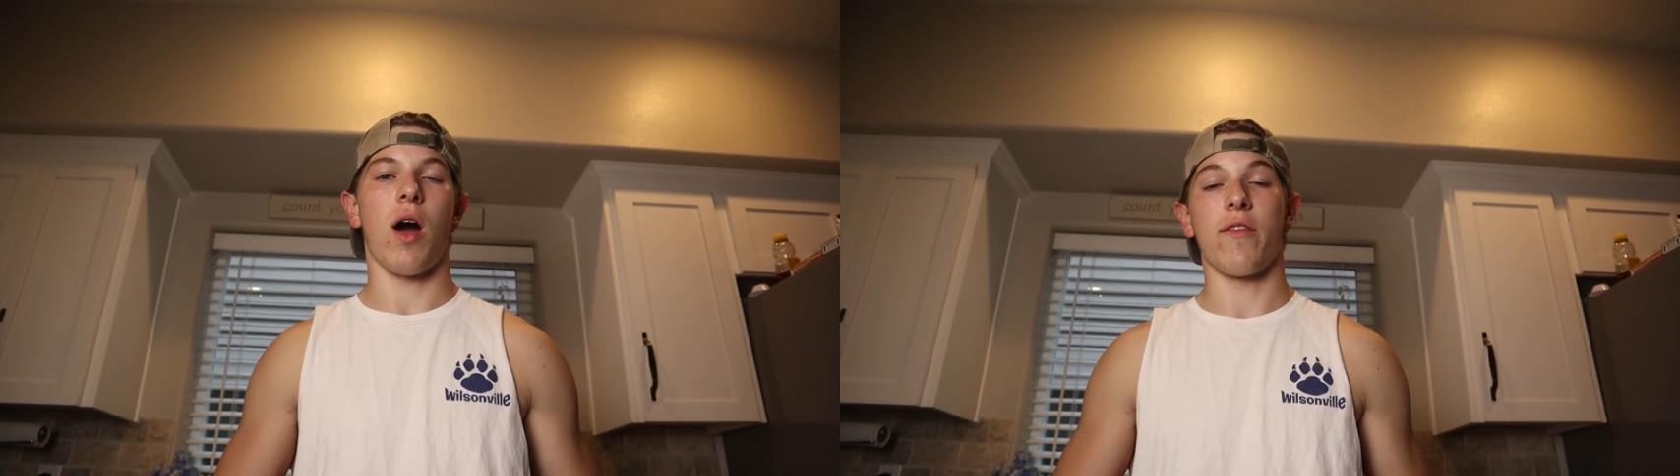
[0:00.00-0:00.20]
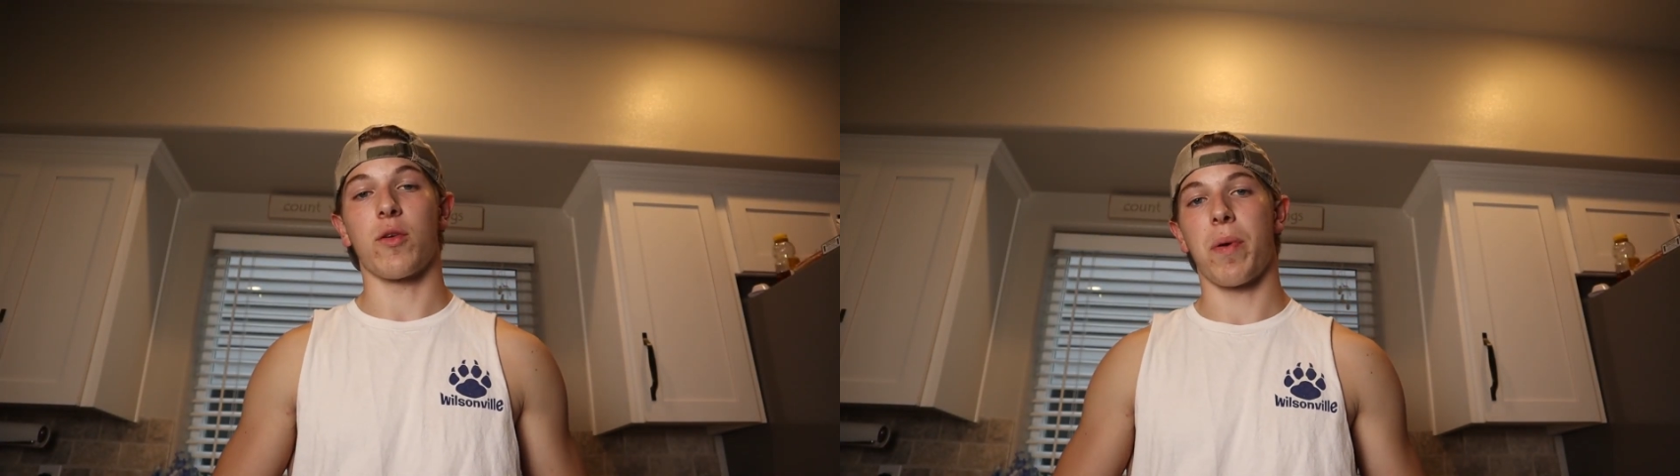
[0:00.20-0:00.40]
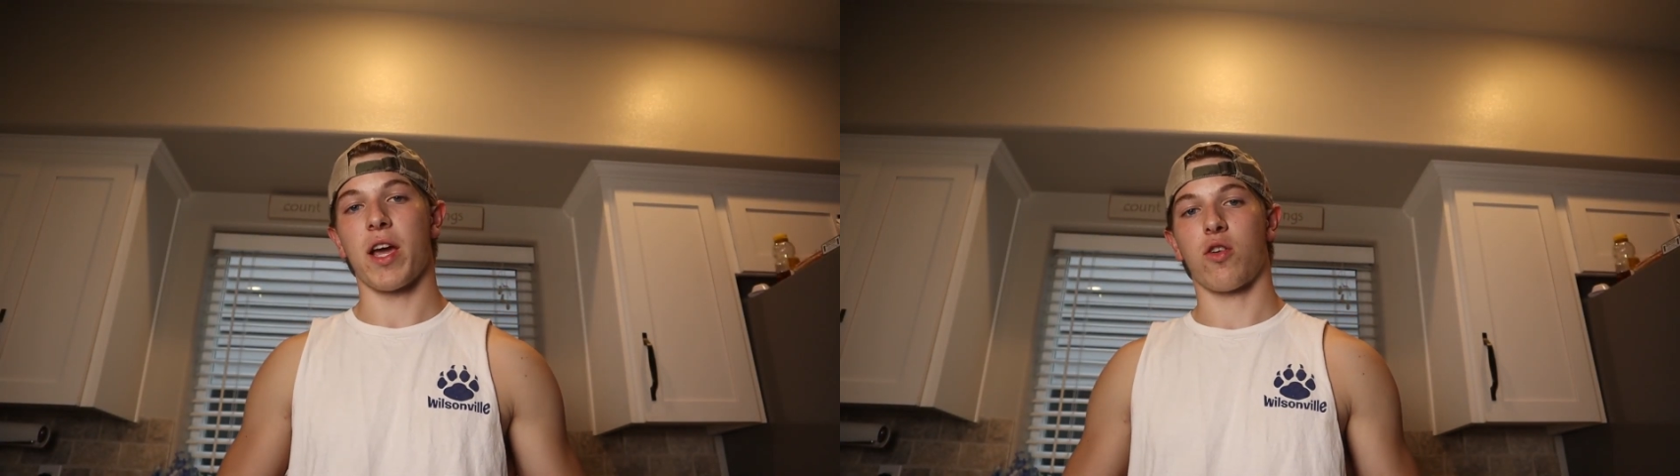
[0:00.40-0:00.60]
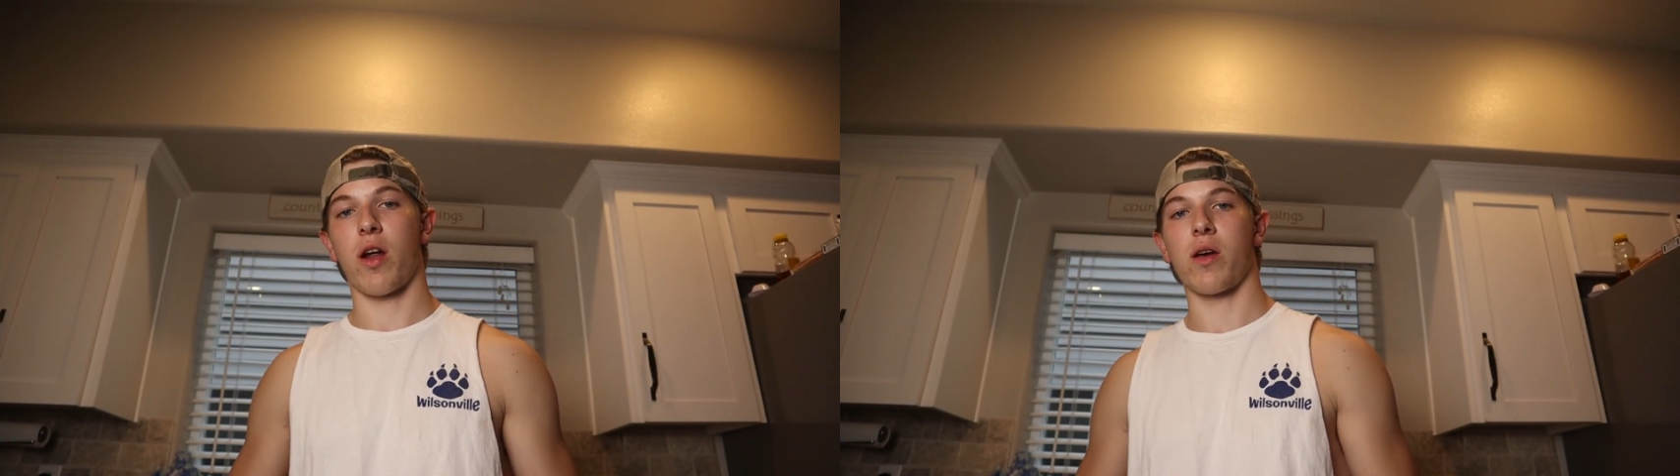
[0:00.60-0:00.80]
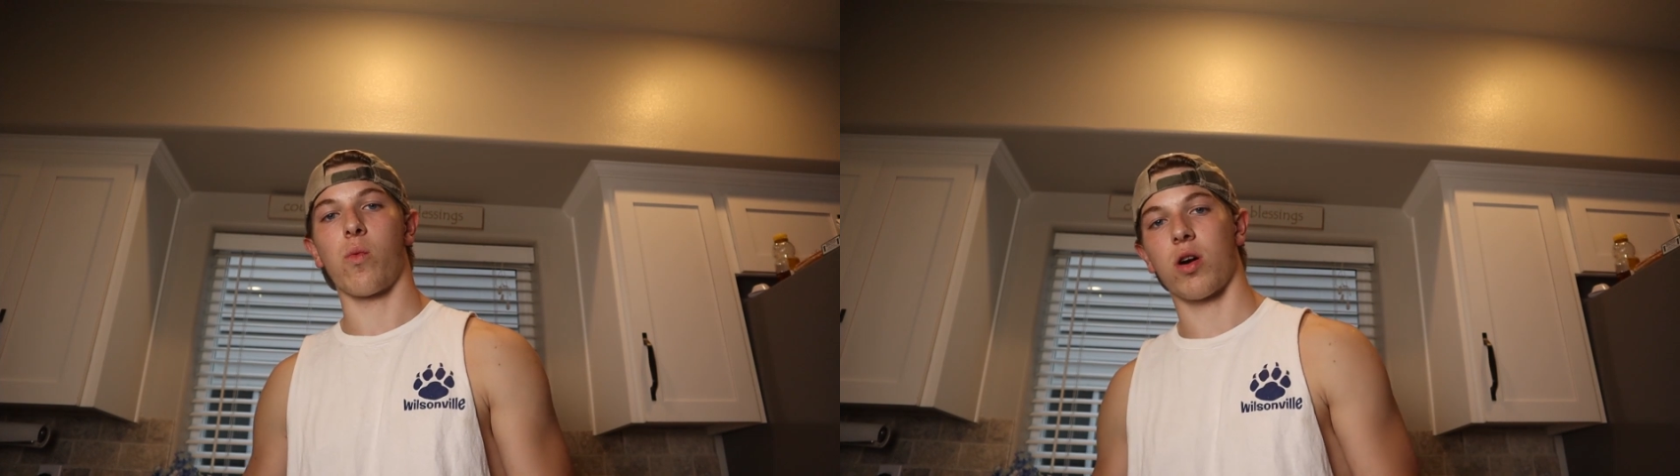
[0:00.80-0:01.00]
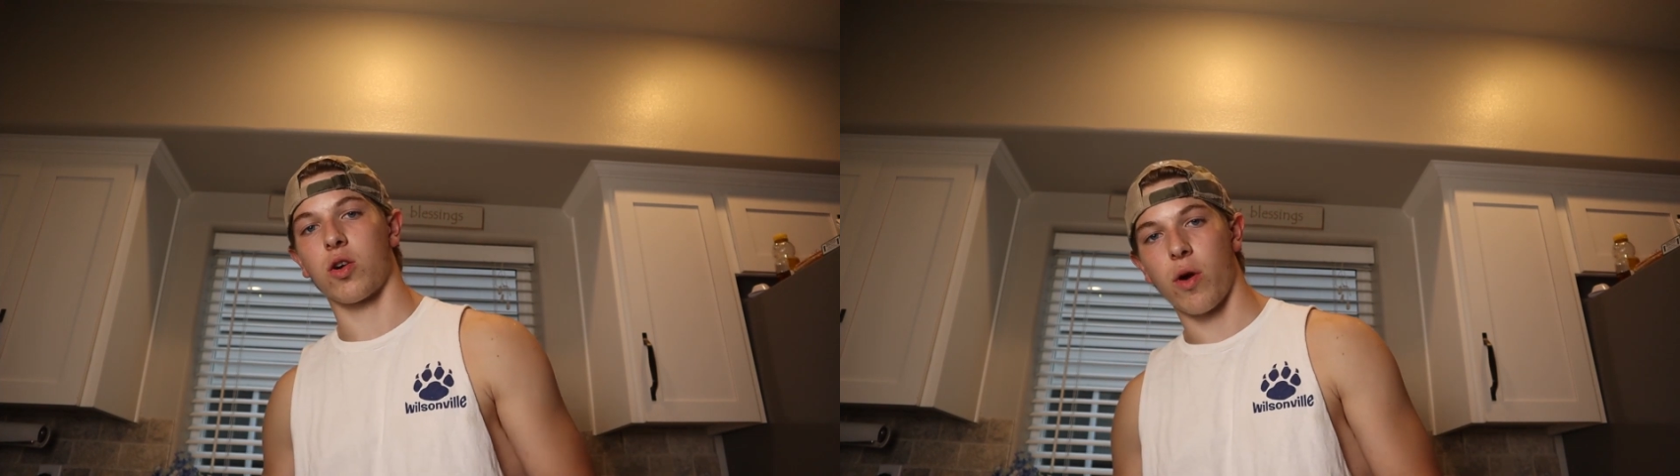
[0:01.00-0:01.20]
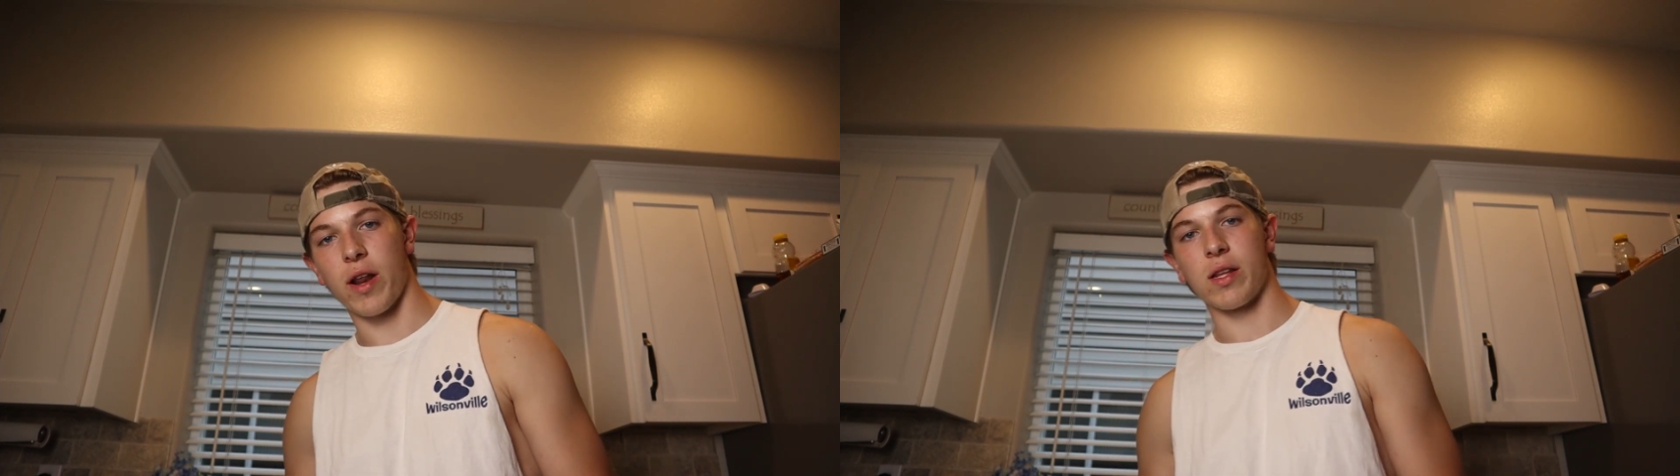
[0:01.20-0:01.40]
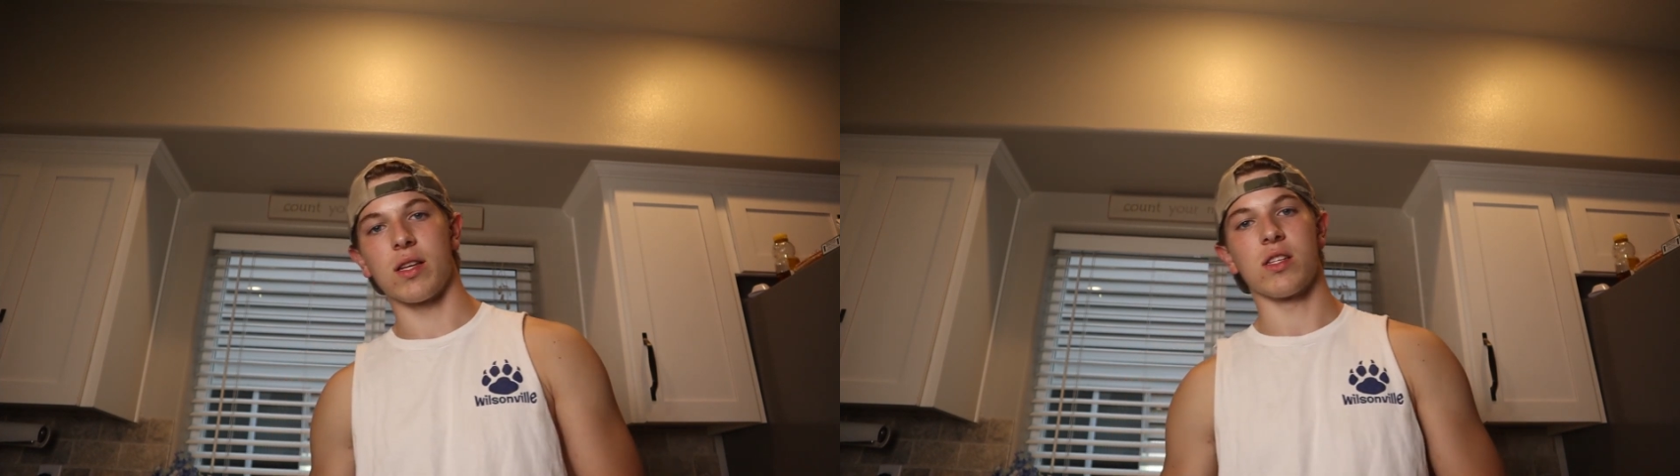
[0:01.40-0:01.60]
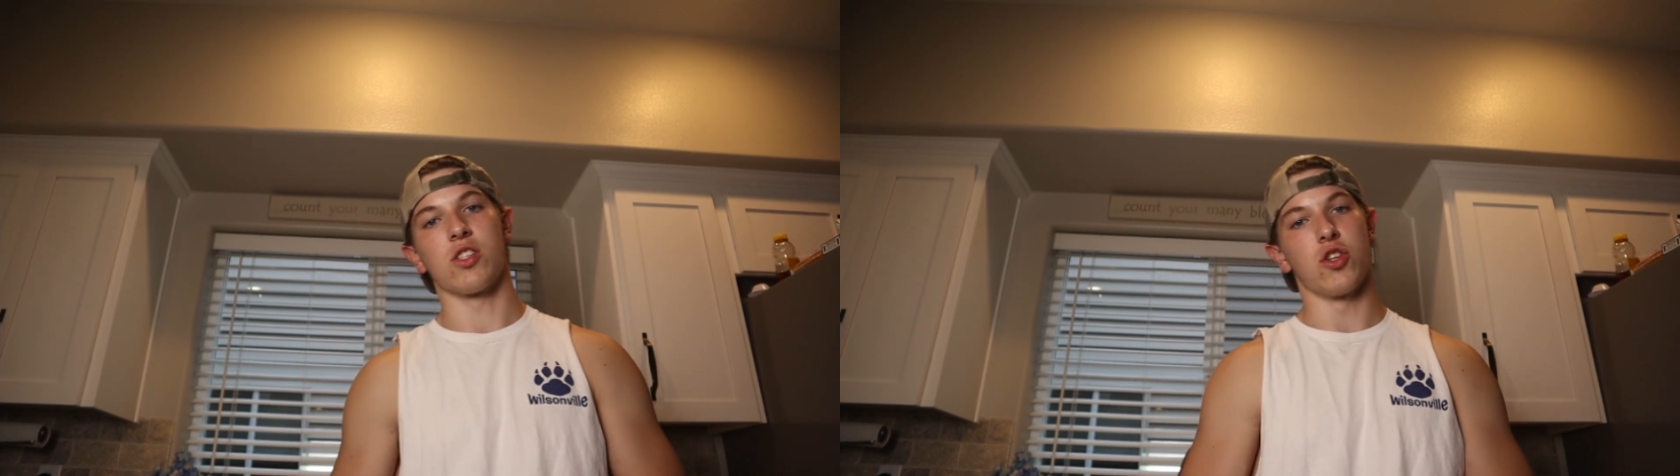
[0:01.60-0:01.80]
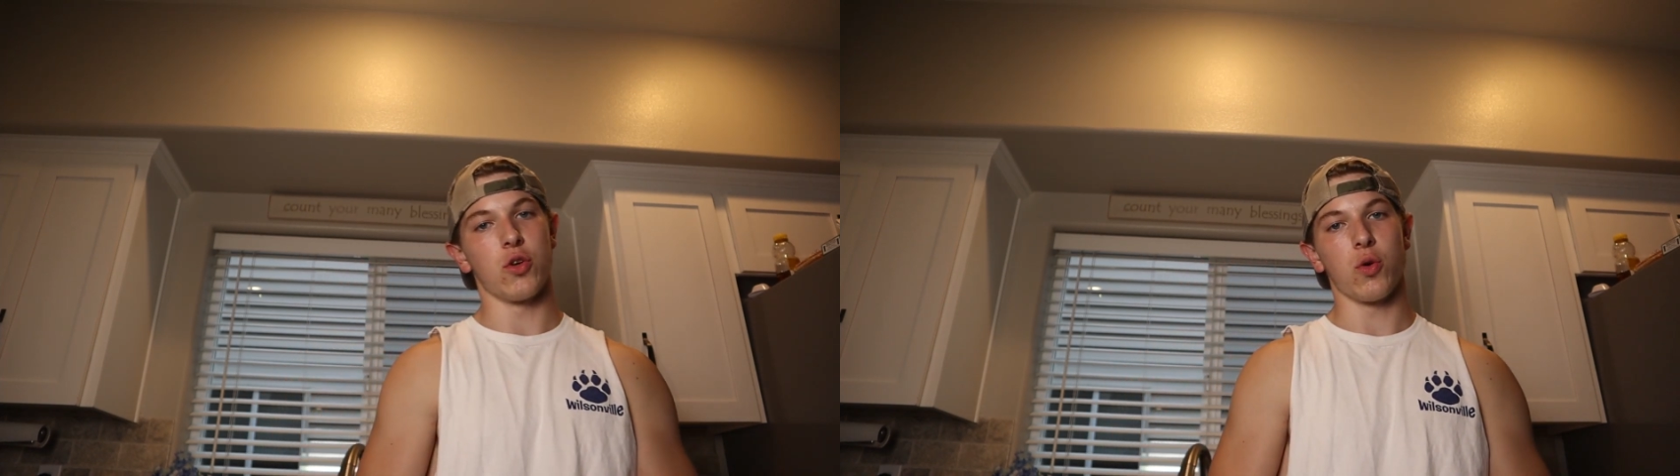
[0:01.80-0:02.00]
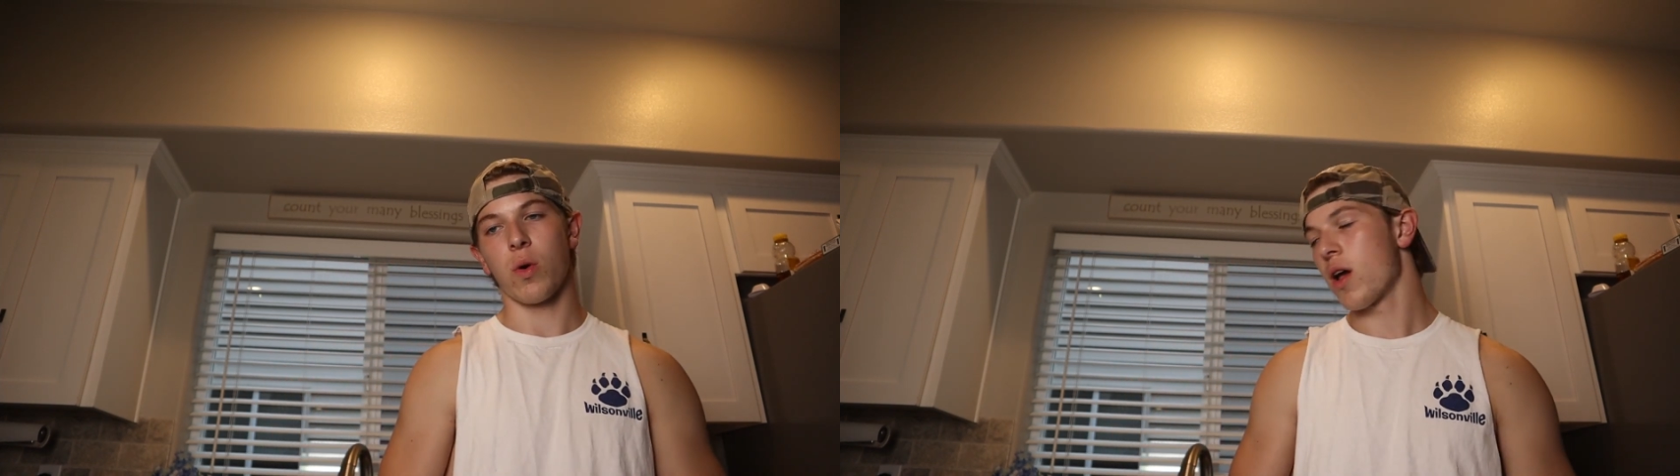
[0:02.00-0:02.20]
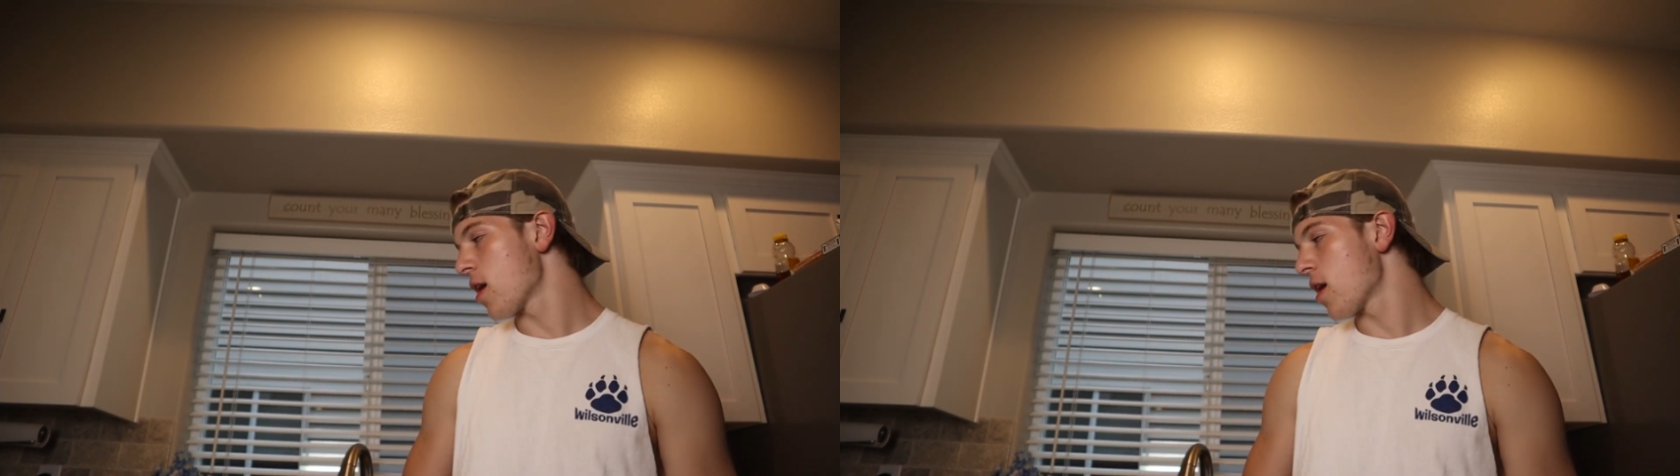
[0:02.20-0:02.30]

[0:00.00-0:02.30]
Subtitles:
I have to pay credit where credit is due.